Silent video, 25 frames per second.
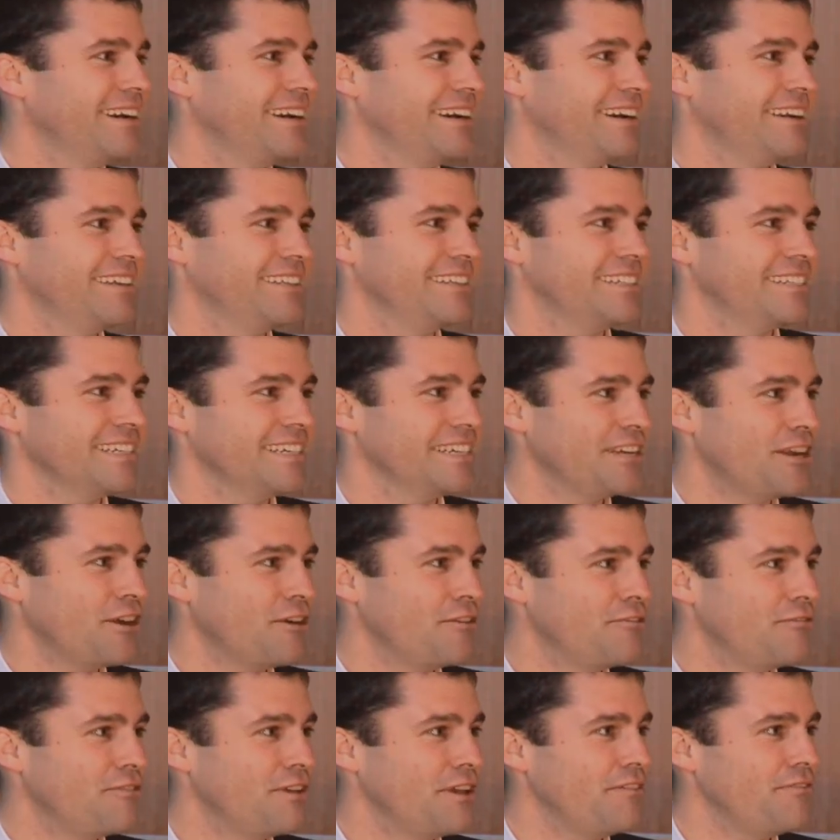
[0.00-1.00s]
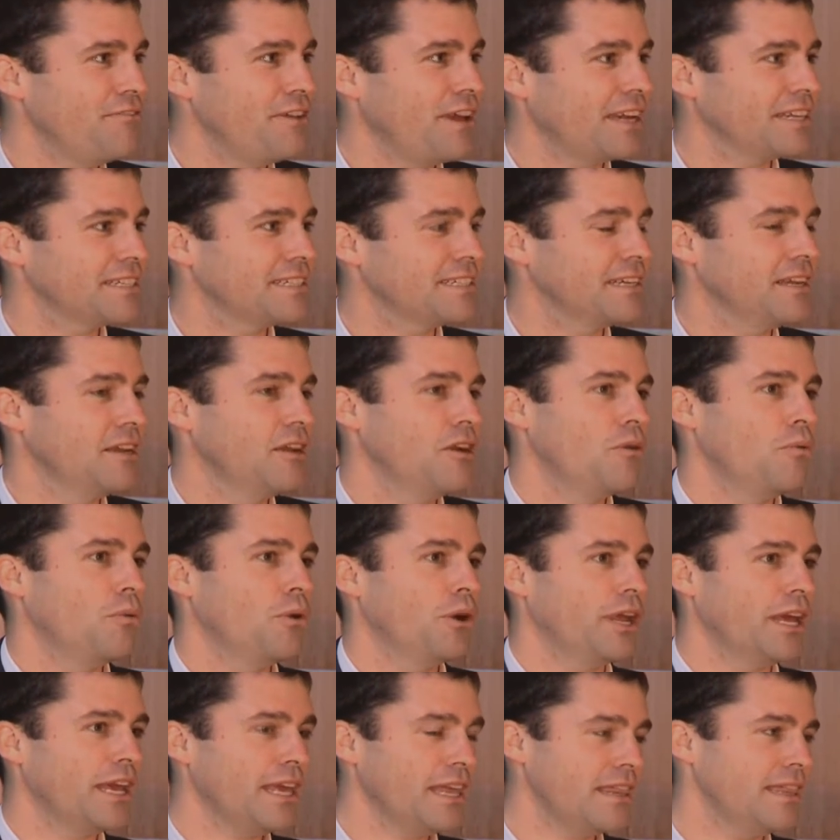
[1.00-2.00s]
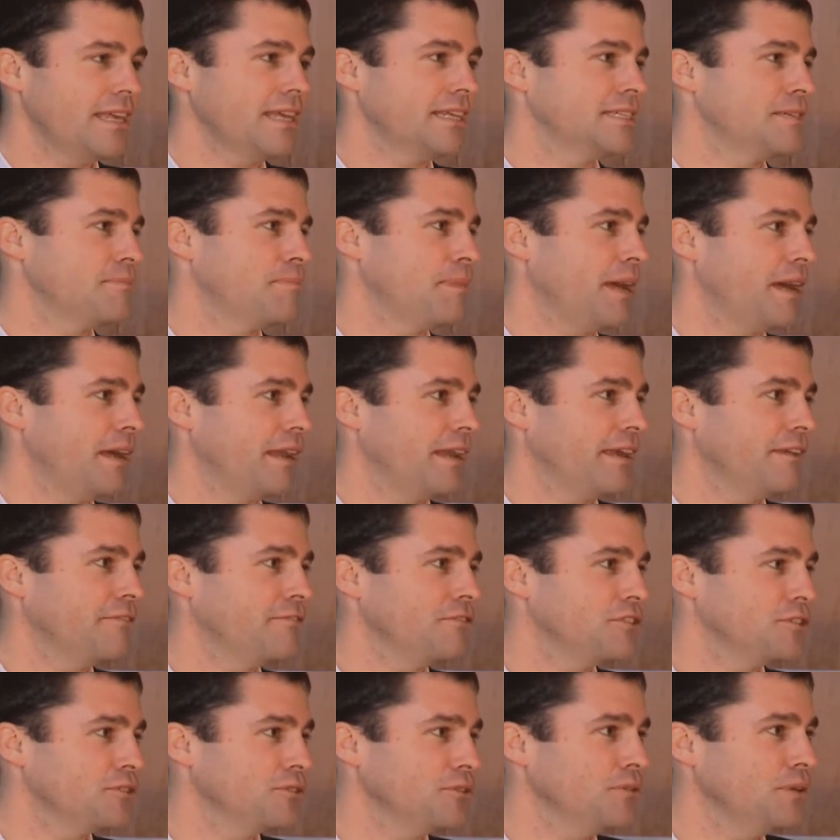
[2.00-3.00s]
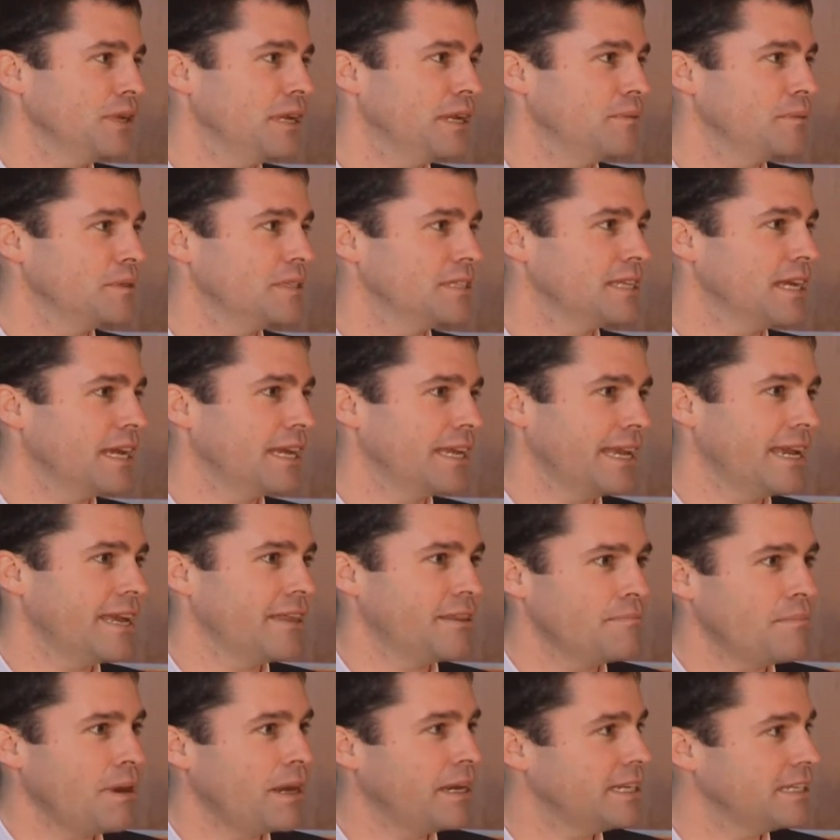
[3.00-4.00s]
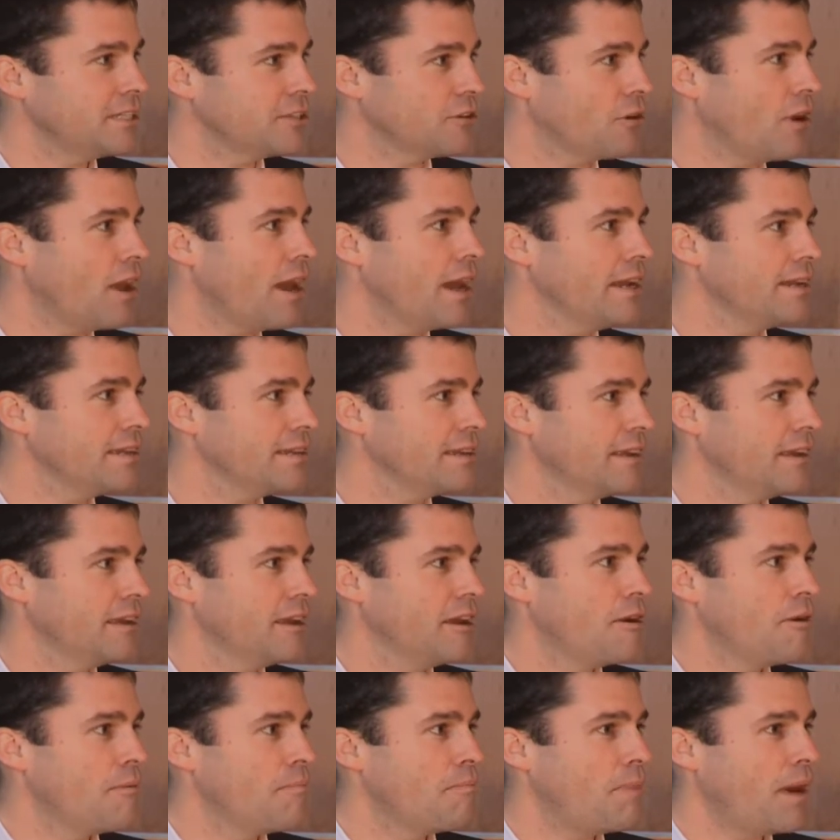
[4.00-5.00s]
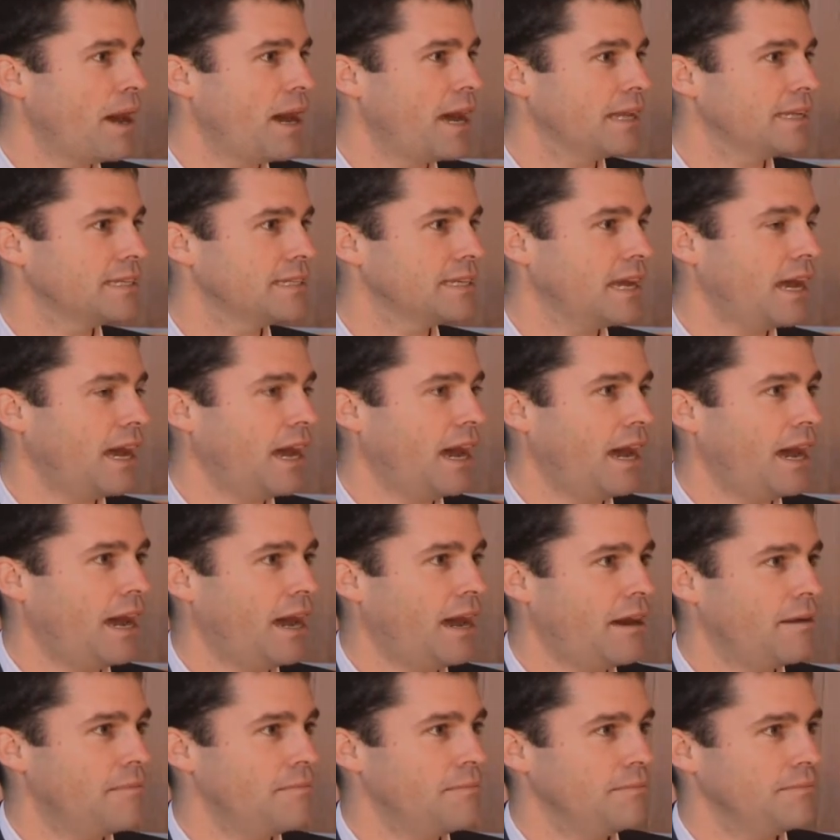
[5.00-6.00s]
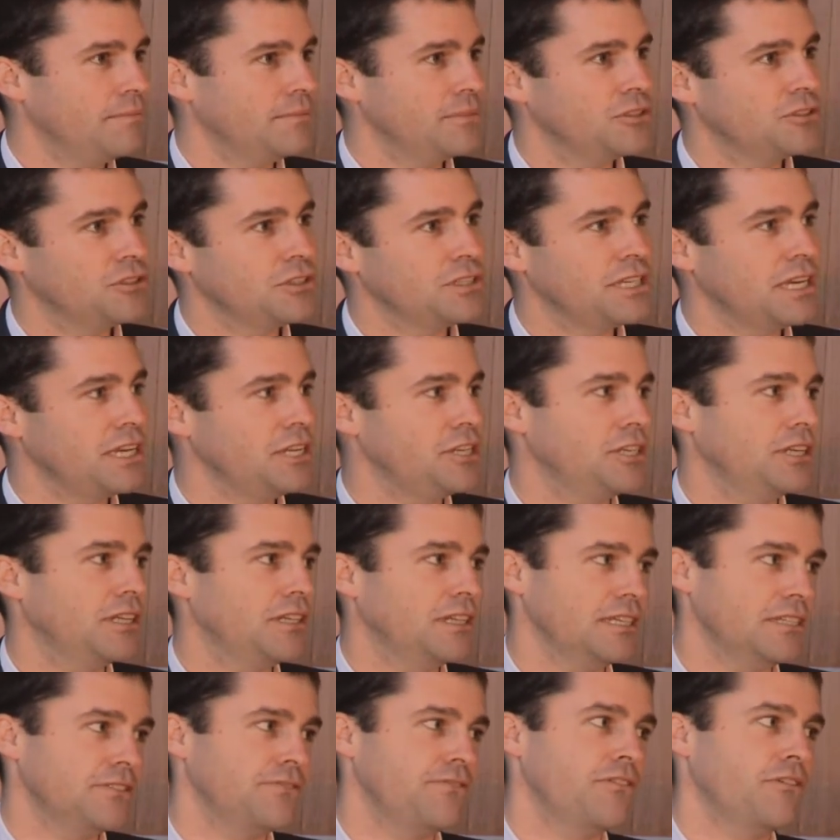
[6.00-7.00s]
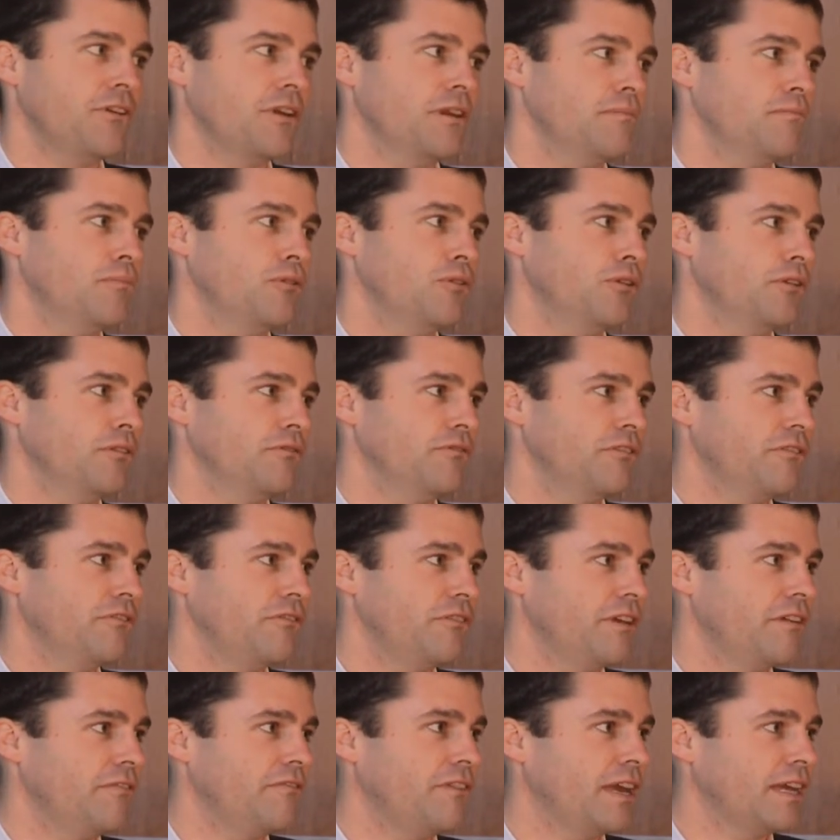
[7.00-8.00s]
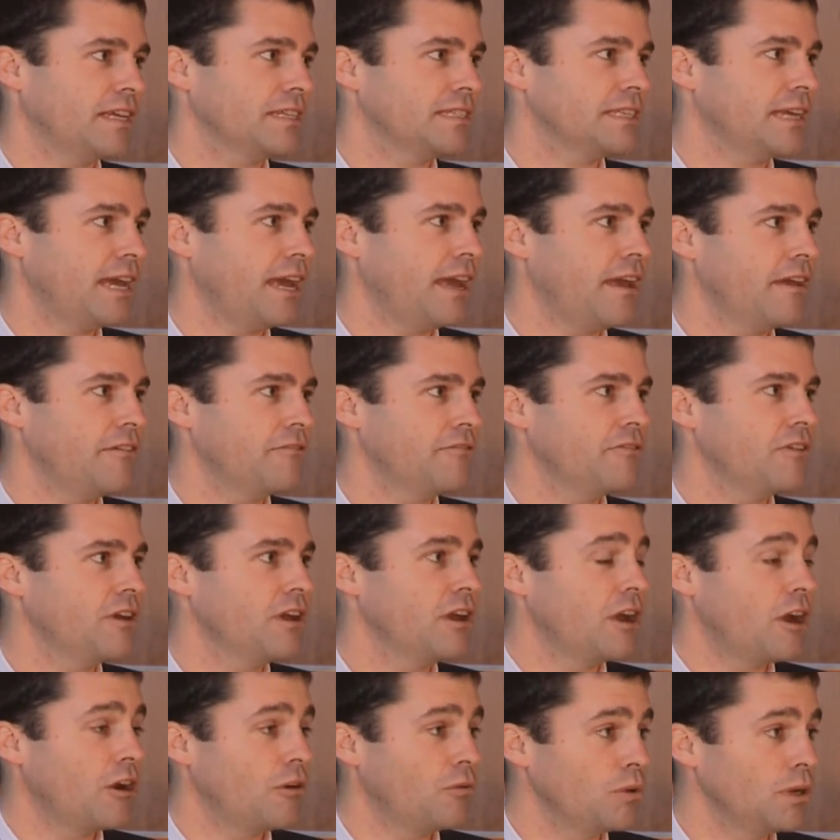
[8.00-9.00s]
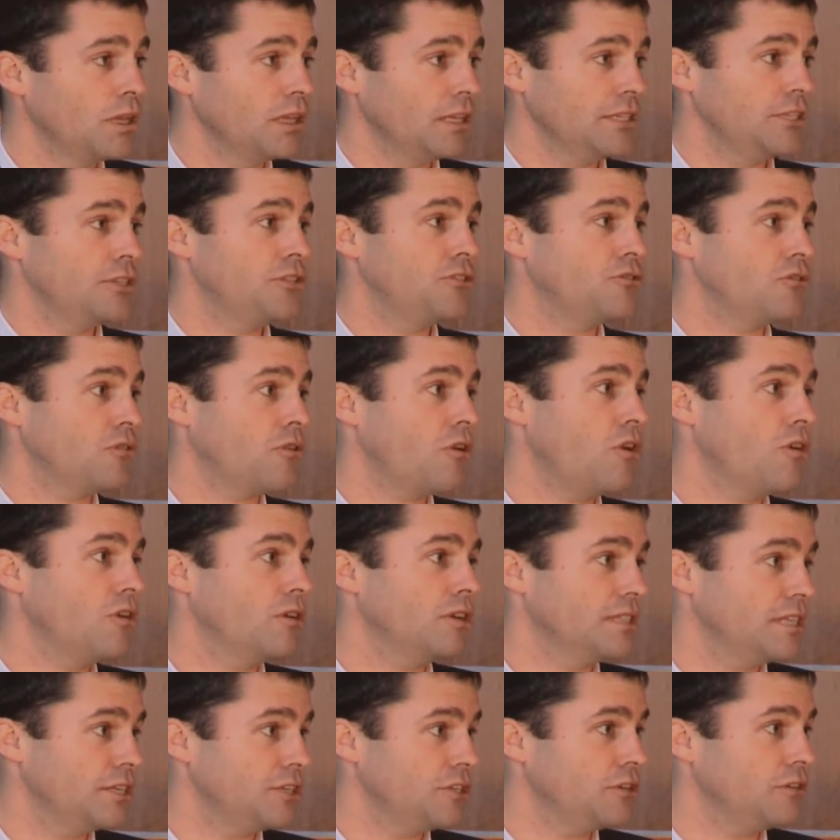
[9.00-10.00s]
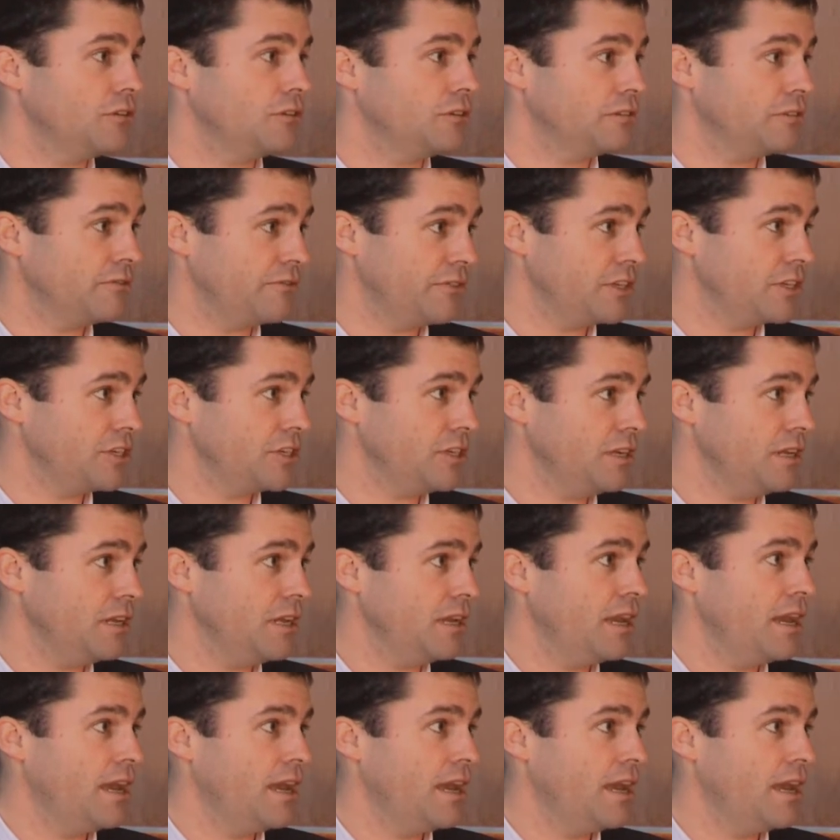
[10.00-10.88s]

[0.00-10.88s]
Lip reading: the CEO of Fairfax, what he thinks about F2, he would say, yeah, the money's great, but strategically it's very important for Fairfax to have a really strong digital division